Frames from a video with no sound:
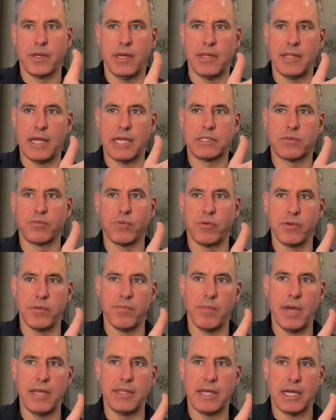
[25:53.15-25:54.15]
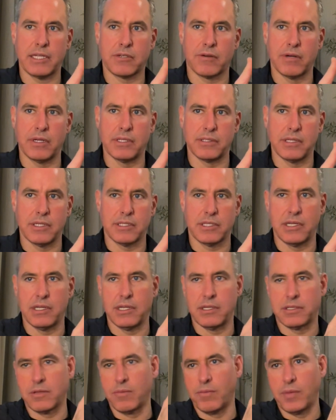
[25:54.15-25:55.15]
And that's when we made that transition
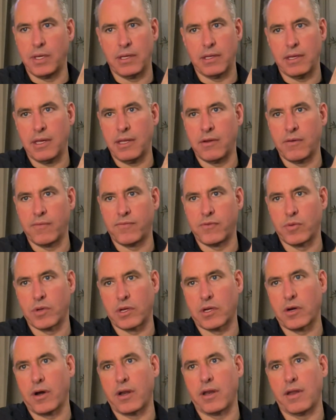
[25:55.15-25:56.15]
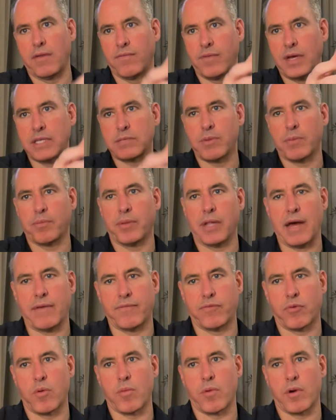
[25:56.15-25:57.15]
into being, if you want to call it an investment
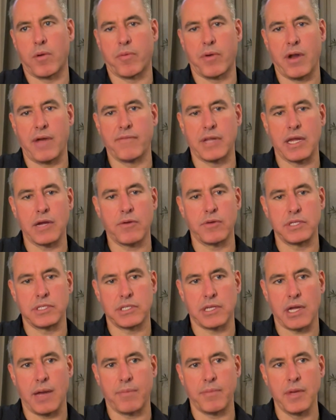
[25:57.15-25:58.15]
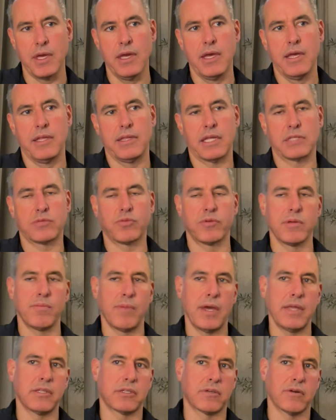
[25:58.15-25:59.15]
platform or a private equity shop, that's when we
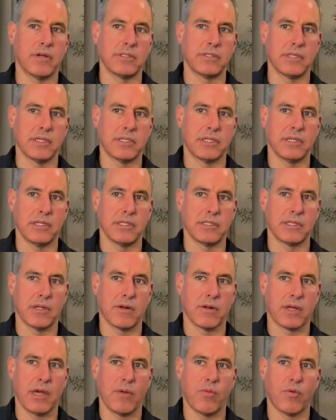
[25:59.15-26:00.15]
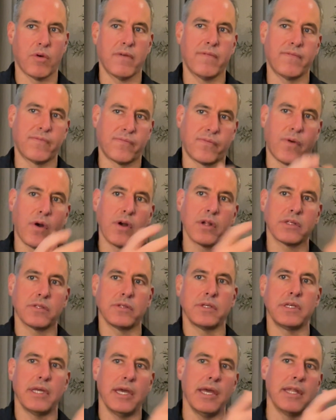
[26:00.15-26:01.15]
made the transition and said, okay, we're a
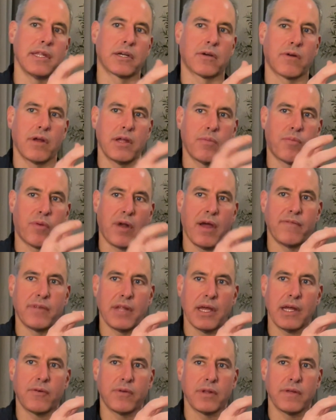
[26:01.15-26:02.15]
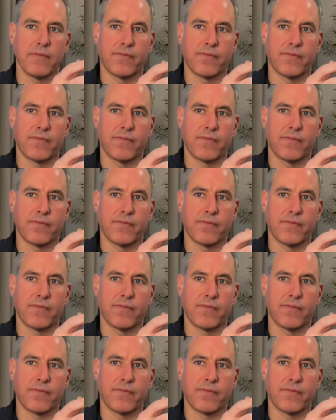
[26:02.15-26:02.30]
vertically integrated private equity